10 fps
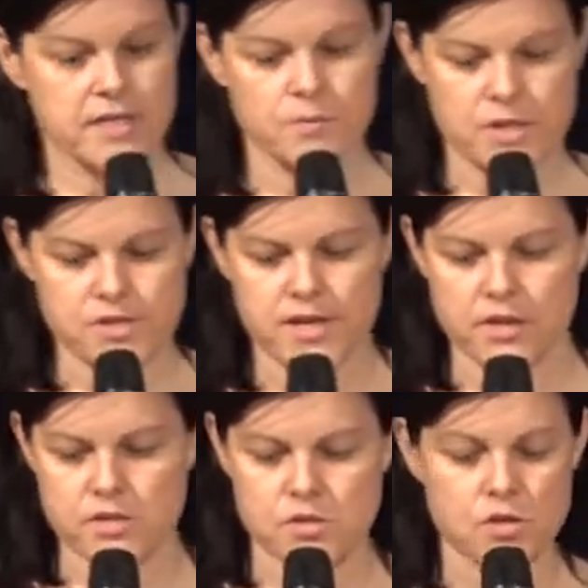we train
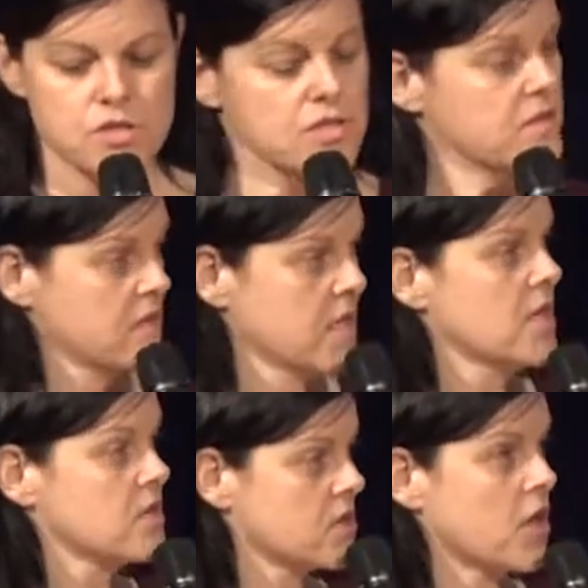those doctors
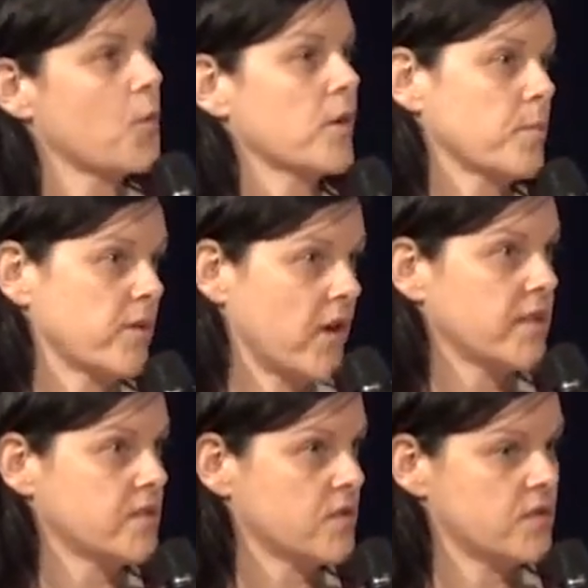to go on and
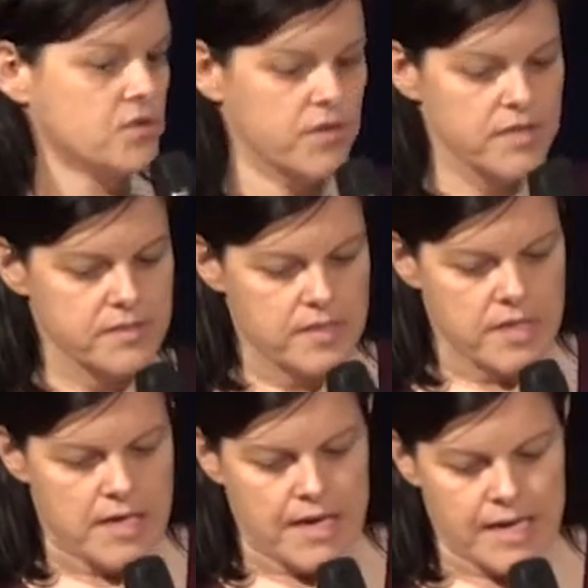provide surgeries.
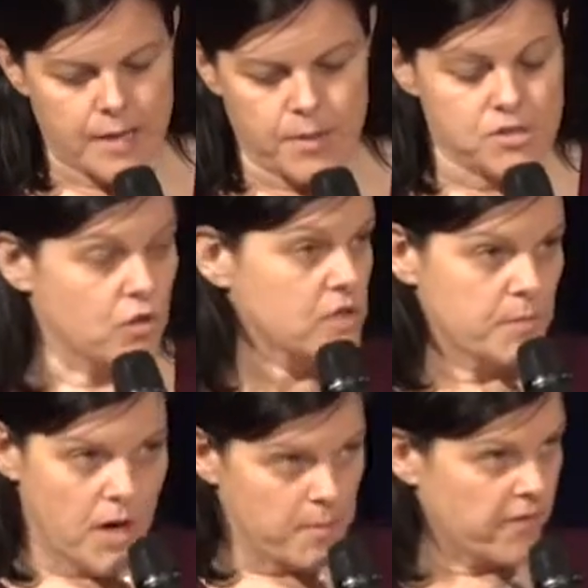A doctor
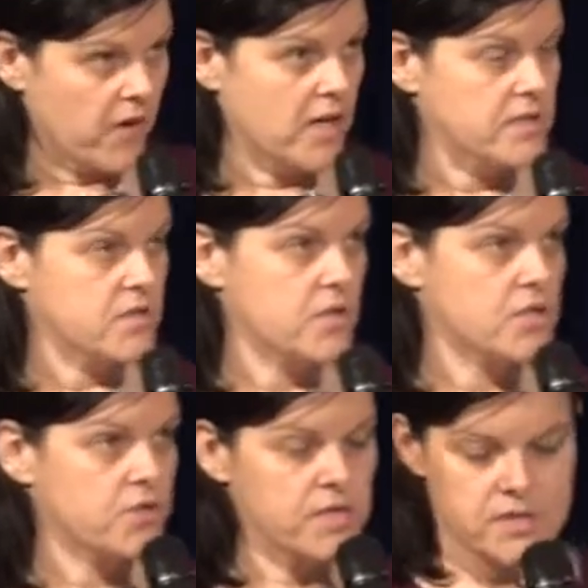might provide
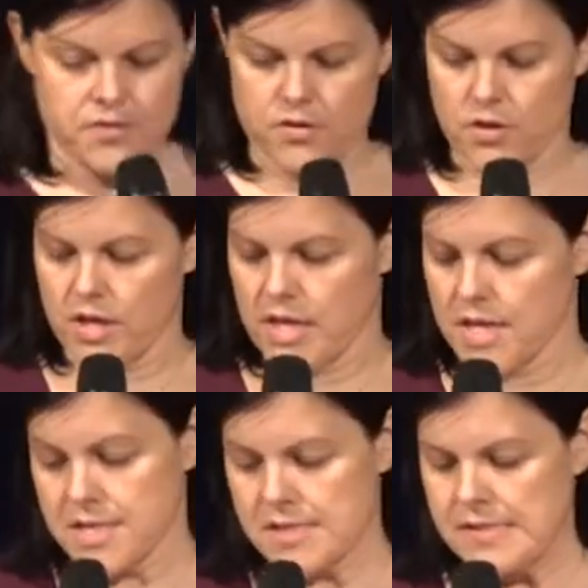surgeries for 30
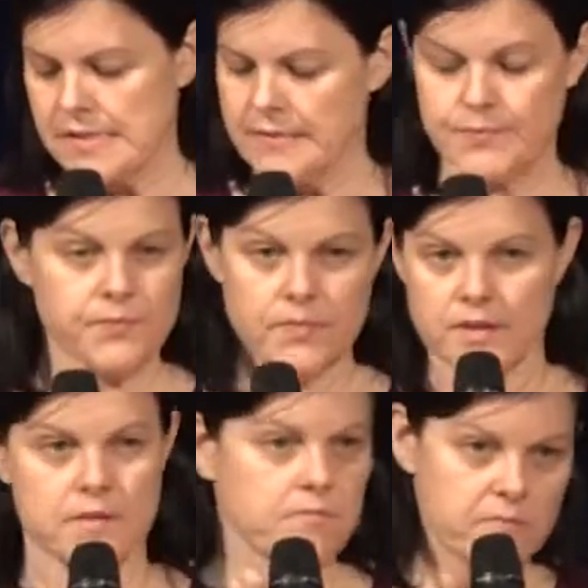years.
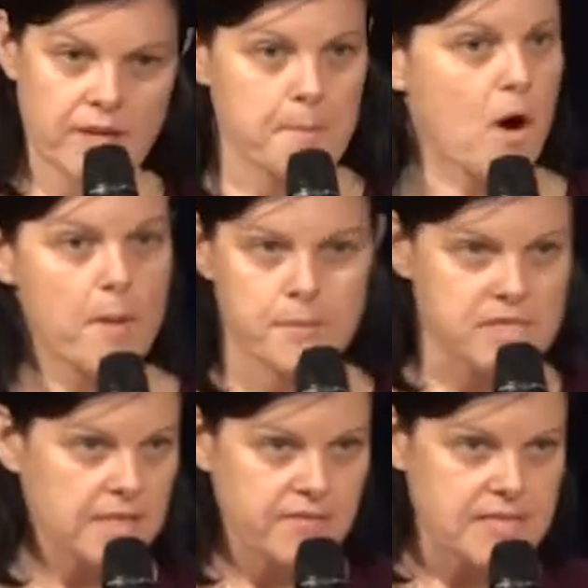They might
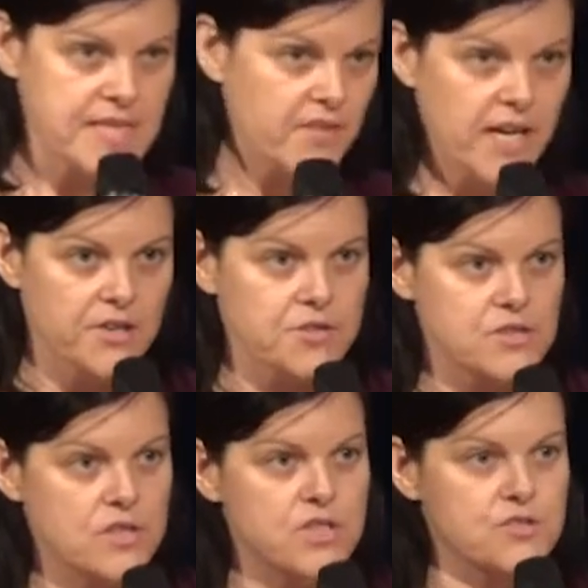deliver 700
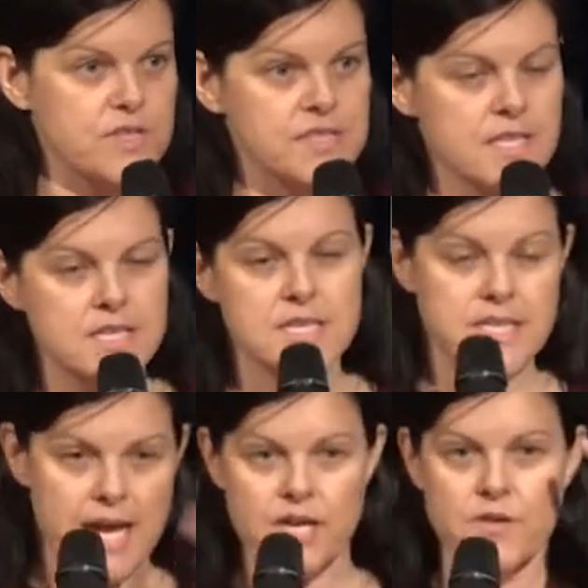surgeries a year,
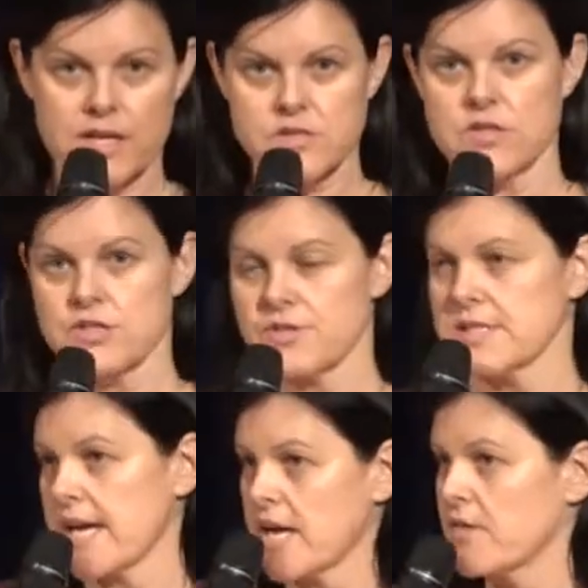cataract
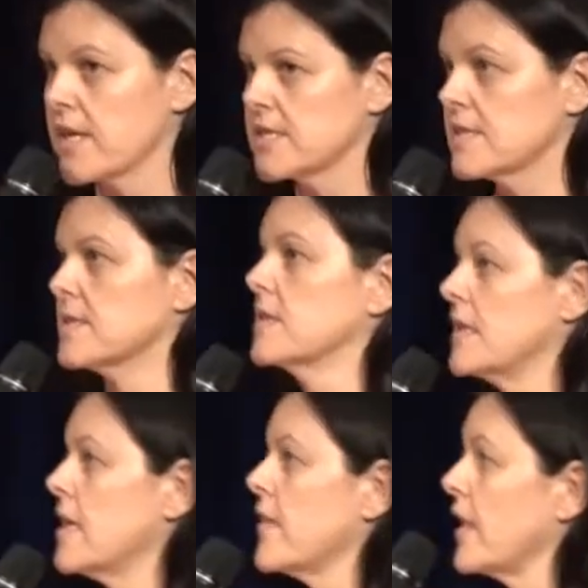surgeries. Cataract is
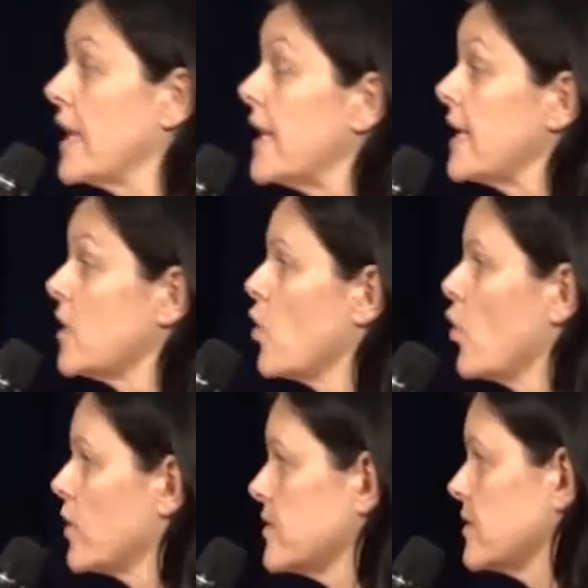the leading
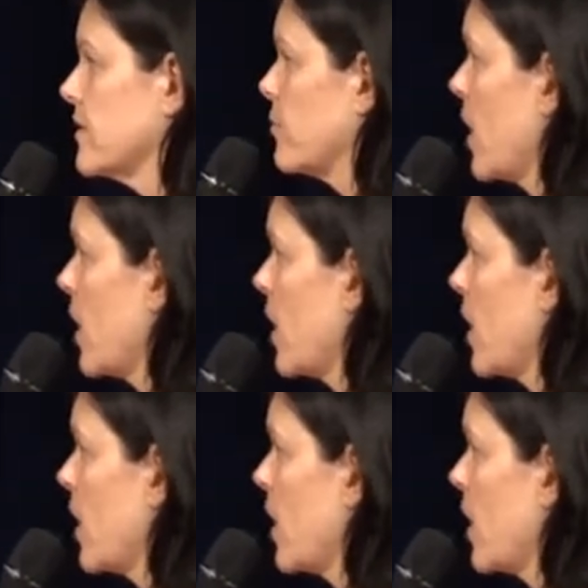cause of